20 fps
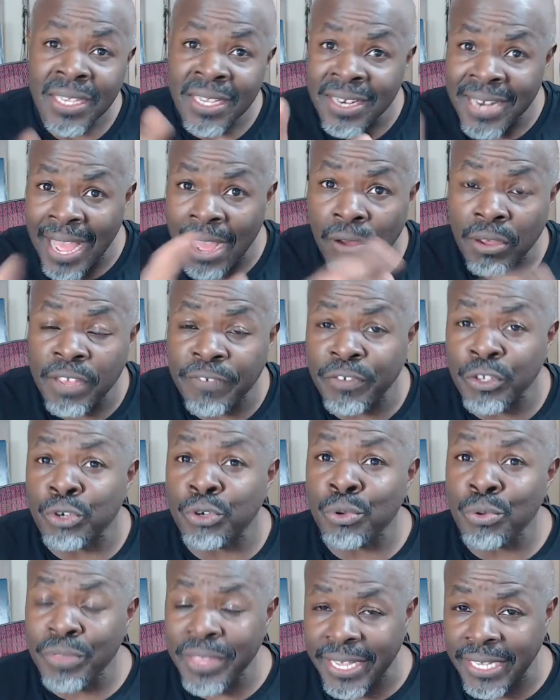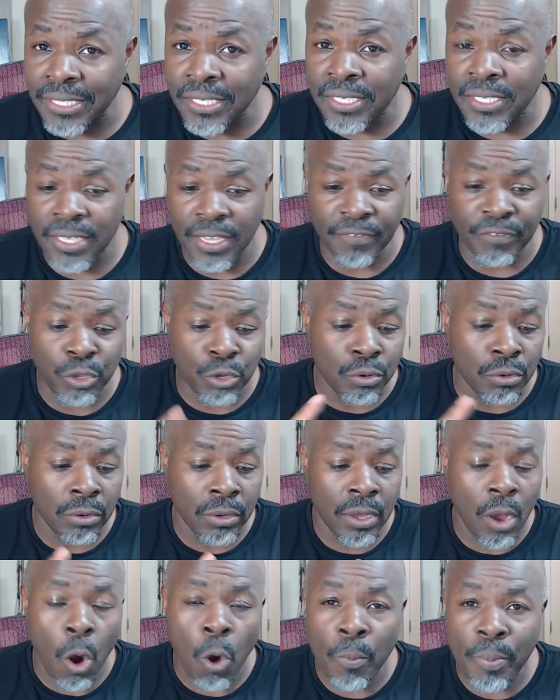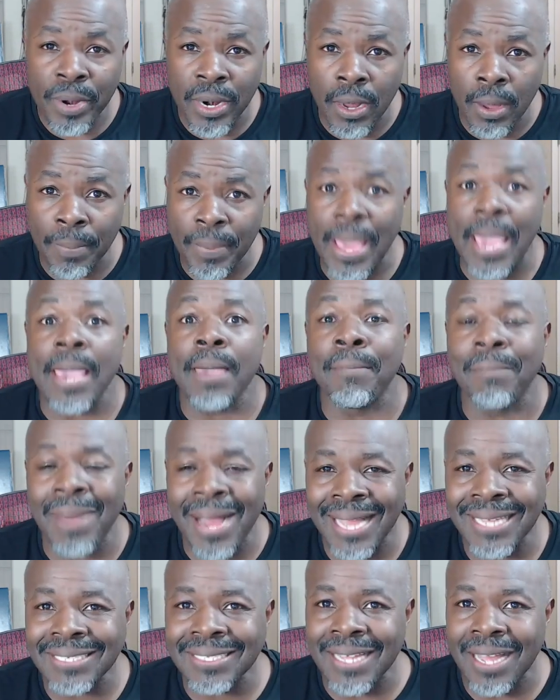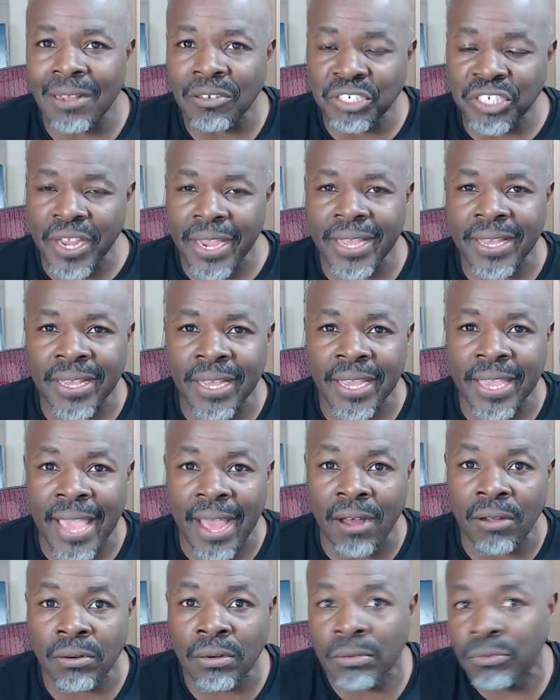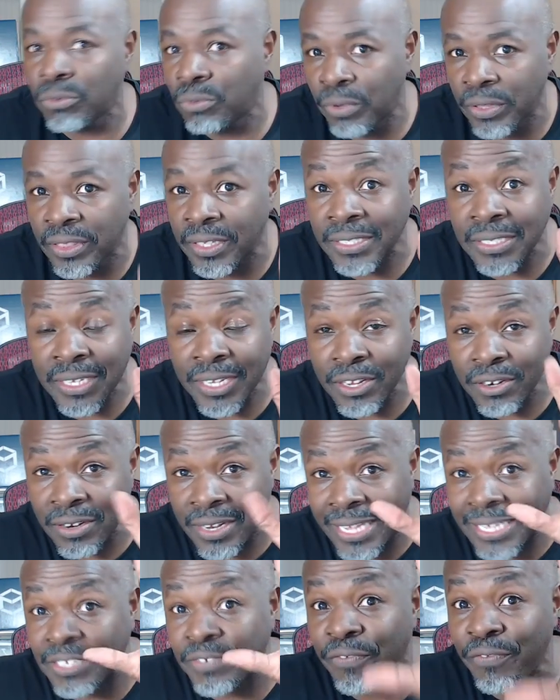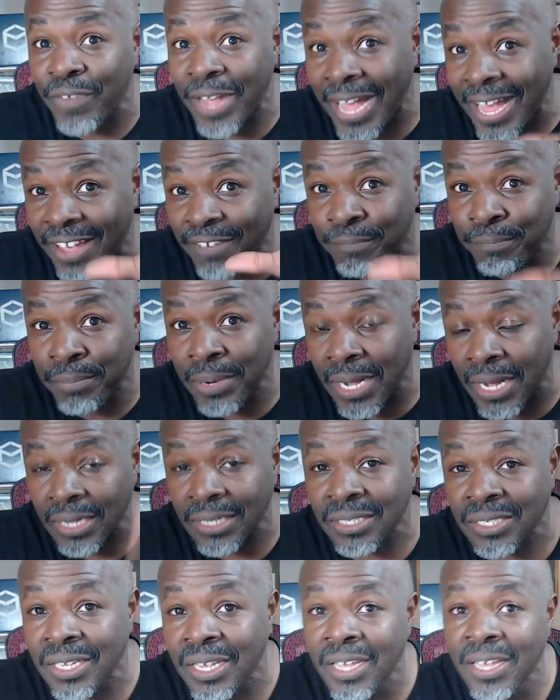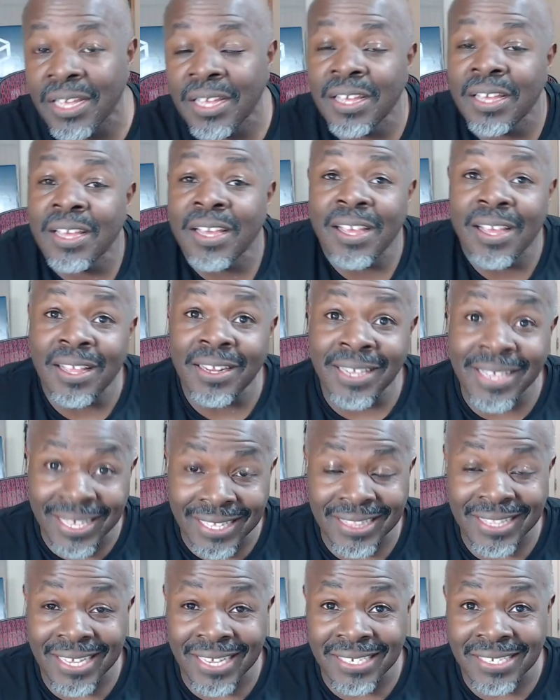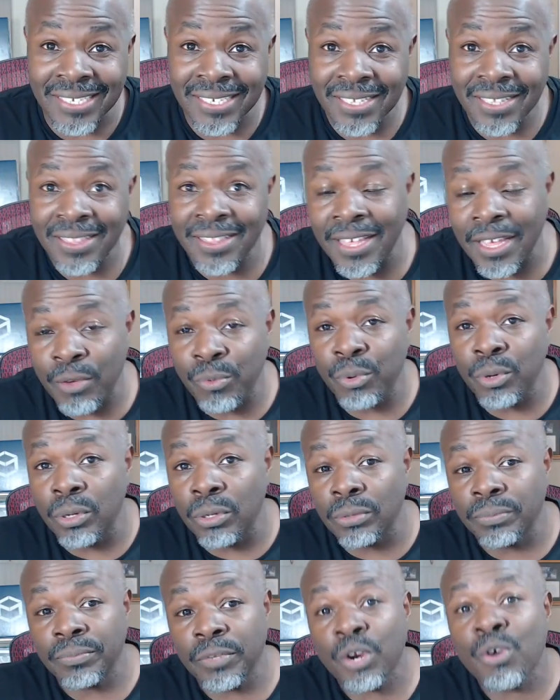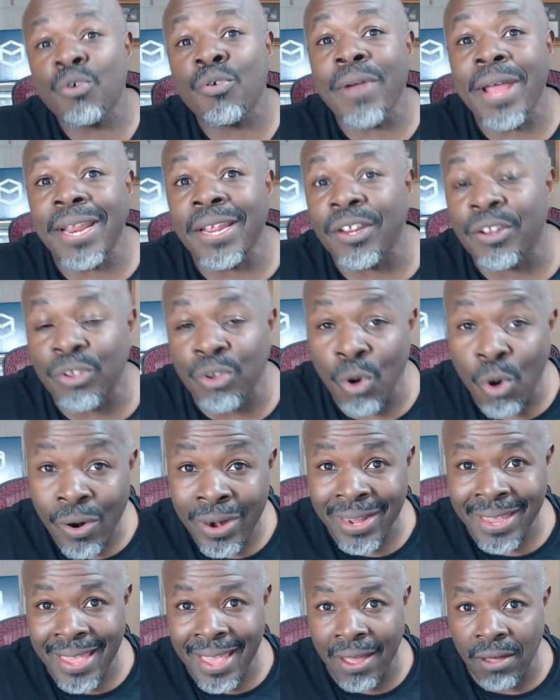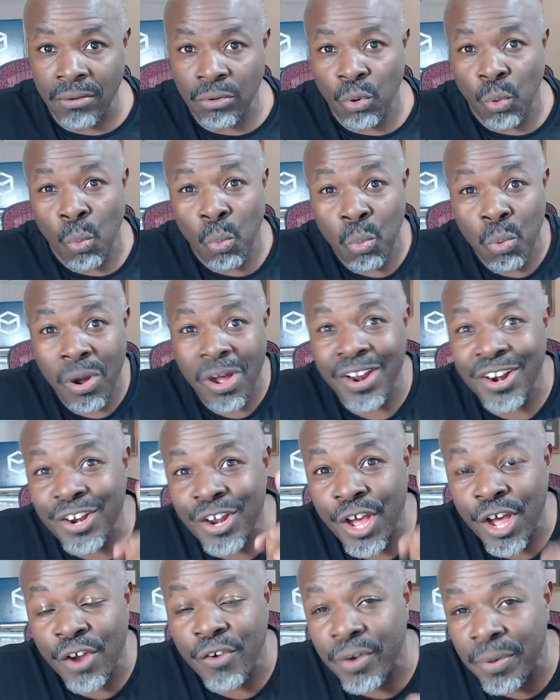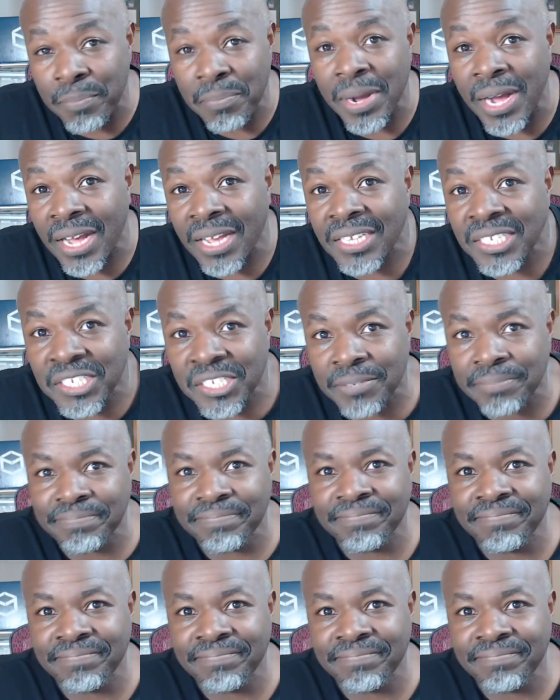Now, if you do this, if you open up a My Style checking account with as little as five bucks, get this, they will credit your account 100 bucks.